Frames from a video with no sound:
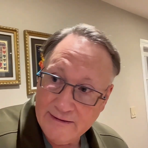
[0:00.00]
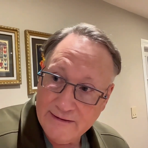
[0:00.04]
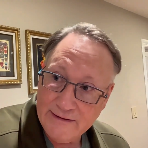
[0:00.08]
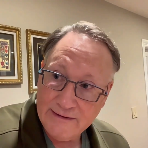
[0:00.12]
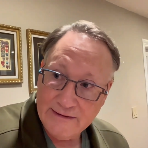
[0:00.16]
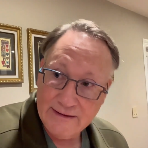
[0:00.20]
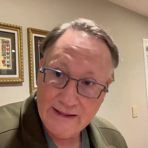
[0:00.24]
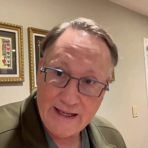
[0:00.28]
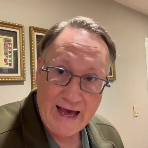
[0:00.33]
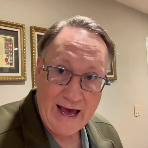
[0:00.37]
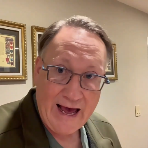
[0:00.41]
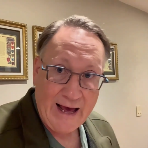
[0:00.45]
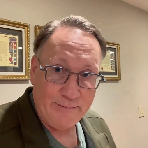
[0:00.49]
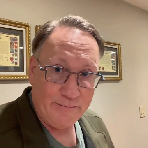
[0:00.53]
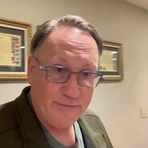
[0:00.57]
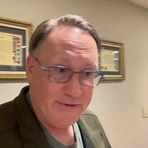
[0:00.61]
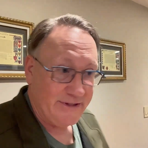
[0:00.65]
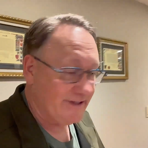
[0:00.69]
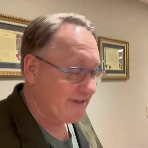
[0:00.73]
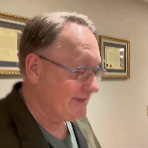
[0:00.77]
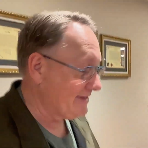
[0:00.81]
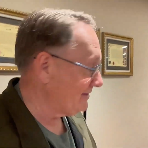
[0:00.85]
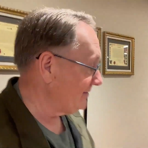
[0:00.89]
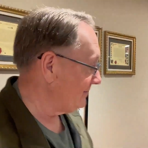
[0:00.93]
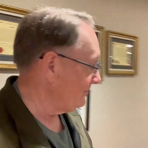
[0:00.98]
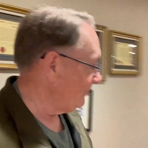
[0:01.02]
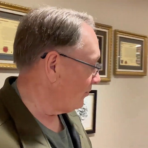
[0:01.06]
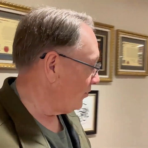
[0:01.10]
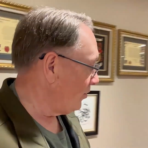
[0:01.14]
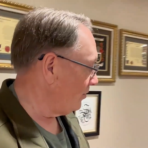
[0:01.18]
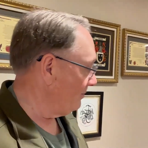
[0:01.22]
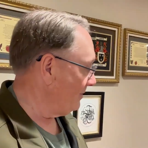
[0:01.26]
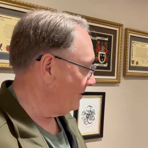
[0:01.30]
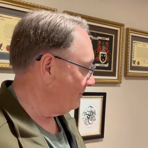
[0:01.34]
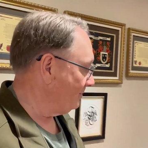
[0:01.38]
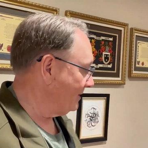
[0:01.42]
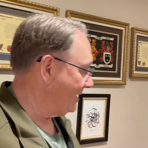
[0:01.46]
laps,
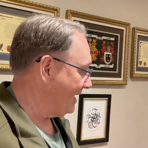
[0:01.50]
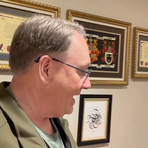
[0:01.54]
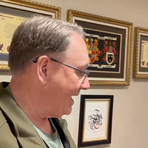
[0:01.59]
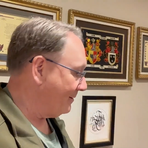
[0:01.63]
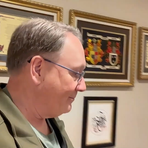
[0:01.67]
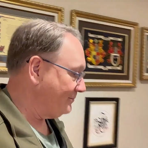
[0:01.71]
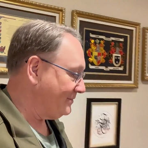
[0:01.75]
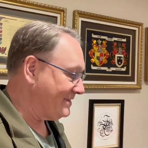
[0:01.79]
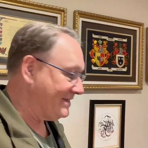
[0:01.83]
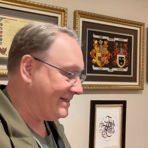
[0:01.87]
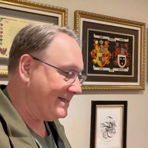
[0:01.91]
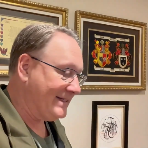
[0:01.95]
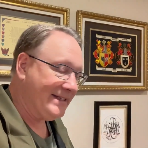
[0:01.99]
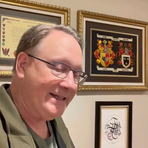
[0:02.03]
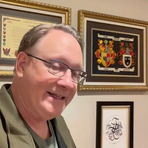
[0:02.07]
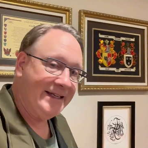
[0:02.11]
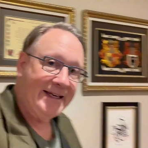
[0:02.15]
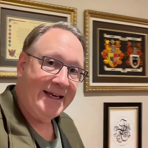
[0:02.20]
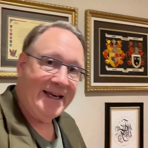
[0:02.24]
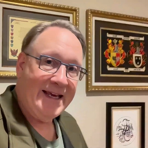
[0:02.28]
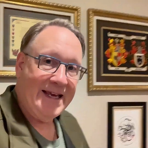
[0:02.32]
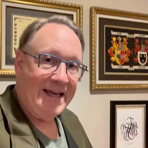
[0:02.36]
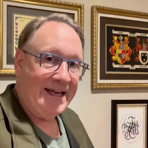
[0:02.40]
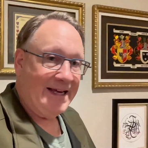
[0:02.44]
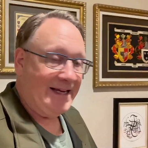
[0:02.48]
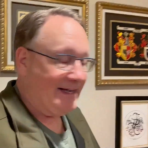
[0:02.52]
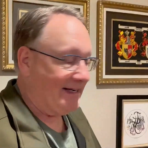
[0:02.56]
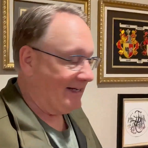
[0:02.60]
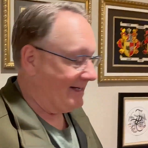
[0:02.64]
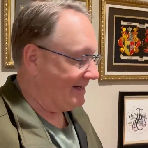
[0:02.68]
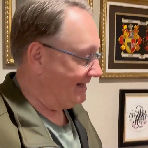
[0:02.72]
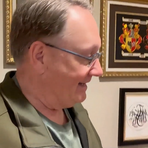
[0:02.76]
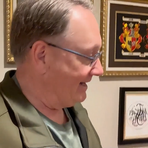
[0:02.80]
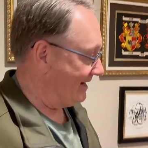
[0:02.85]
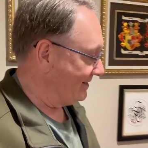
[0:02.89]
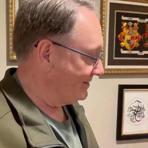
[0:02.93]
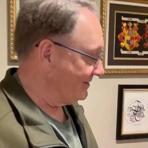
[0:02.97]
warm-up laps.
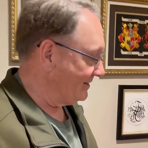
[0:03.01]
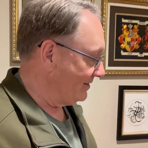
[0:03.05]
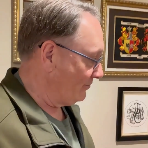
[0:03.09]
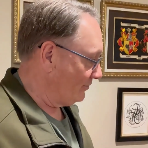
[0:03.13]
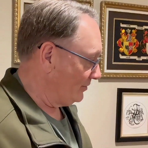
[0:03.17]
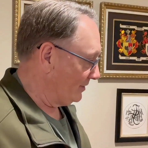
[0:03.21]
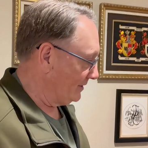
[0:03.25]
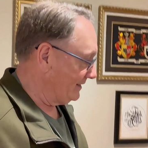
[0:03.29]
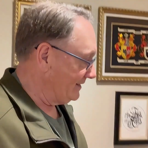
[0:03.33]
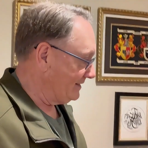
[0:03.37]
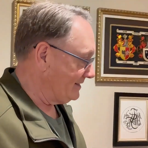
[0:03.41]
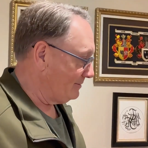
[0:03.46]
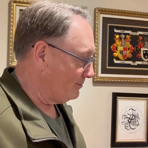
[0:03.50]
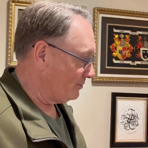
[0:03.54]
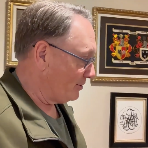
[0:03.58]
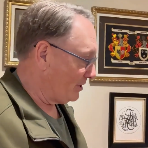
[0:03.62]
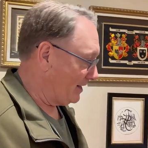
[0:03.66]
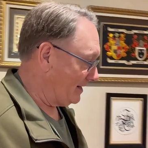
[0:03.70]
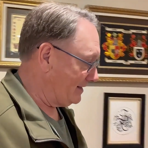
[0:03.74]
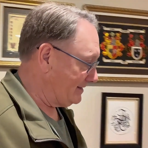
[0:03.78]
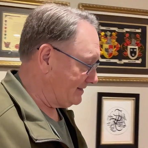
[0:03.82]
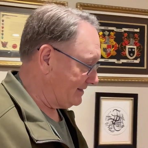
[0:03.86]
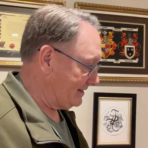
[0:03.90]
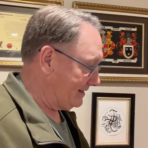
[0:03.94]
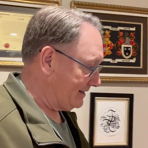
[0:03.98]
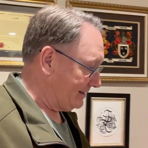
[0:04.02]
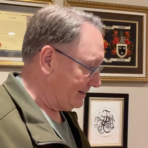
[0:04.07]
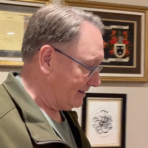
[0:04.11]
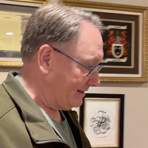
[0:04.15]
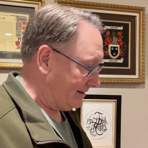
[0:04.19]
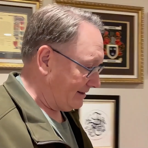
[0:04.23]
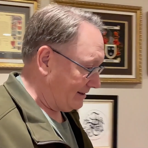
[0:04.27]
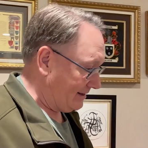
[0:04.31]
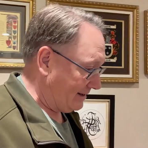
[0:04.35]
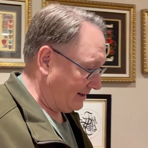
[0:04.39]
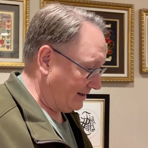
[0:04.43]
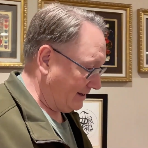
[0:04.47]
Nothing really
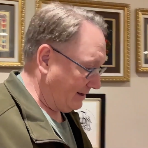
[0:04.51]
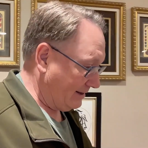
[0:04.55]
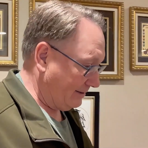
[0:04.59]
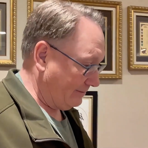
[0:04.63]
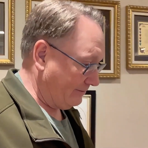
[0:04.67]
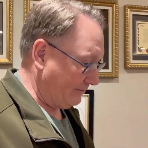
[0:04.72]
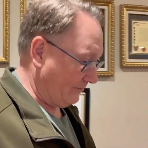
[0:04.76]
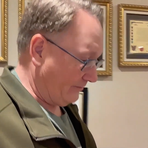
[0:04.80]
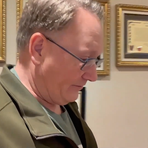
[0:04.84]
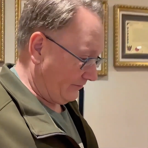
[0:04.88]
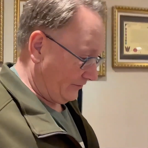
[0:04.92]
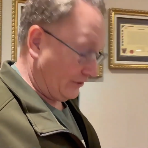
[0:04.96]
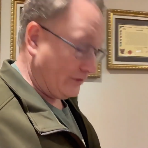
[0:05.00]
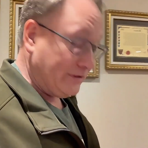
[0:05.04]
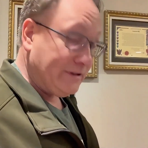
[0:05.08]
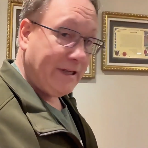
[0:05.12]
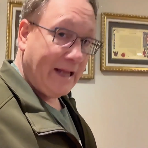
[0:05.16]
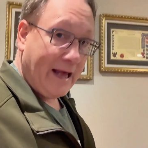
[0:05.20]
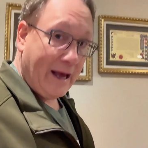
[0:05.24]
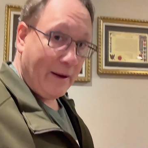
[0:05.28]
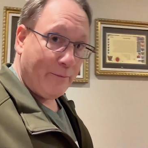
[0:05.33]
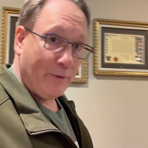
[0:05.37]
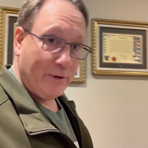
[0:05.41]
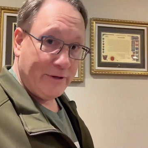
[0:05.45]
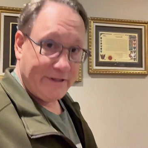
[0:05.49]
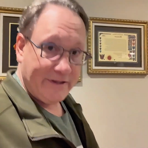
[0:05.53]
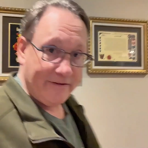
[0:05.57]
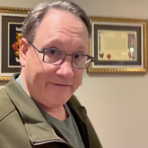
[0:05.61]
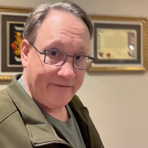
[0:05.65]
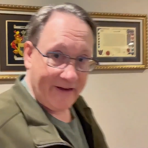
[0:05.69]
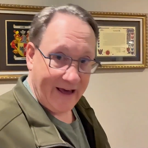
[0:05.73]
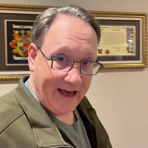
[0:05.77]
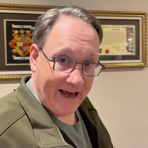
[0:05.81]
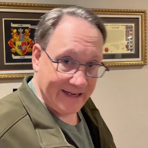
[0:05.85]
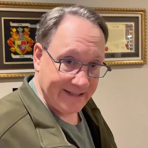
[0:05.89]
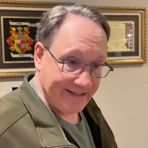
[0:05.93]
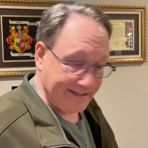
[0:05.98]
surprising. First lap was the
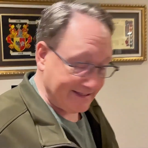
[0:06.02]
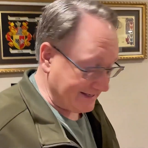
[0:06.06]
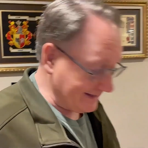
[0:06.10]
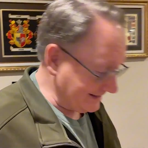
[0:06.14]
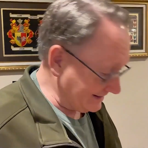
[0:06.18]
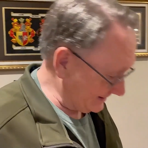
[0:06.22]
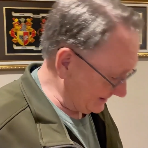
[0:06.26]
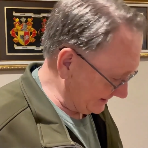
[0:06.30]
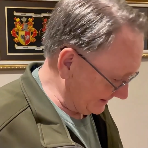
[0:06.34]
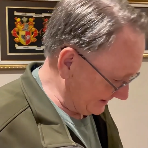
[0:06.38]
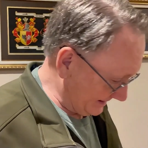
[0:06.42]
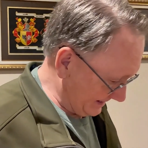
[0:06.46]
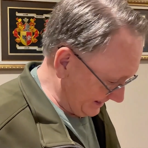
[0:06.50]
fastest,